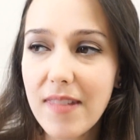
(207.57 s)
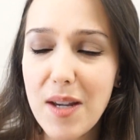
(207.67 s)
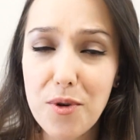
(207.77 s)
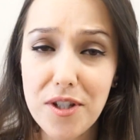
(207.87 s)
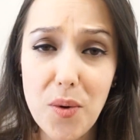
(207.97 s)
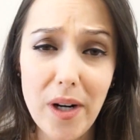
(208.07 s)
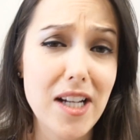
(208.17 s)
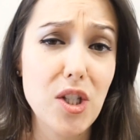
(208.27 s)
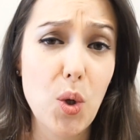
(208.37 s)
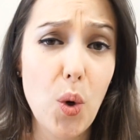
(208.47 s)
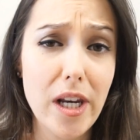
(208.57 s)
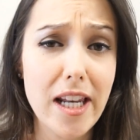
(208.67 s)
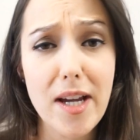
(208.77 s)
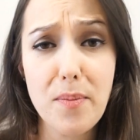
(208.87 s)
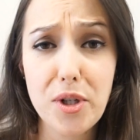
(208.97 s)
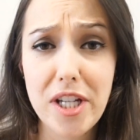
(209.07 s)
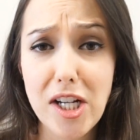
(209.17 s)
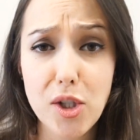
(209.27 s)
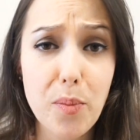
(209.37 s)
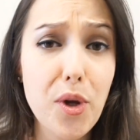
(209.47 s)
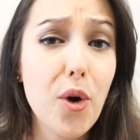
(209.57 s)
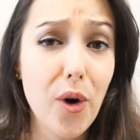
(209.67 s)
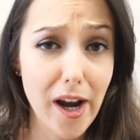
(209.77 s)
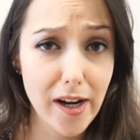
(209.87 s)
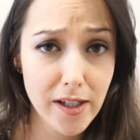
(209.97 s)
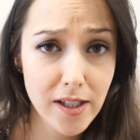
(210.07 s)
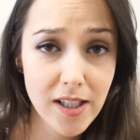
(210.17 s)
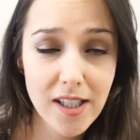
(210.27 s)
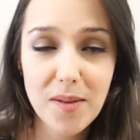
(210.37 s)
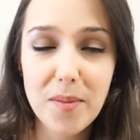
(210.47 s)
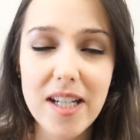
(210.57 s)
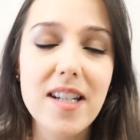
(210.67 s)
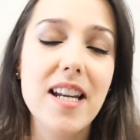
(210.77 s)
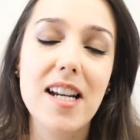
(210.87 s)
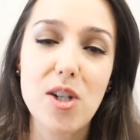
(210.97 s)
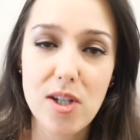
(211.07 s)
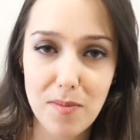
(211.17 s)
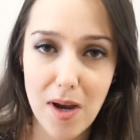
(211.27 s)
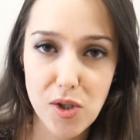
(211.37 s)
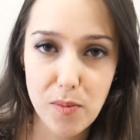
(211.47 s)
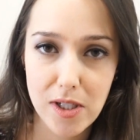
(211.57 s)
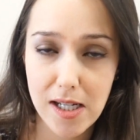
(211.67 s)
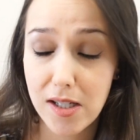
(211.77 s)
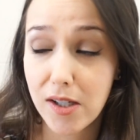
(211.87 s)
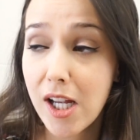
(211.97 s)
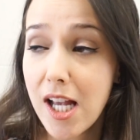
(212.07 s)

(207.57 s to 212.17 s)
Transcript: In Brazil we like to call it like potato puree, but in English it's mashed potato.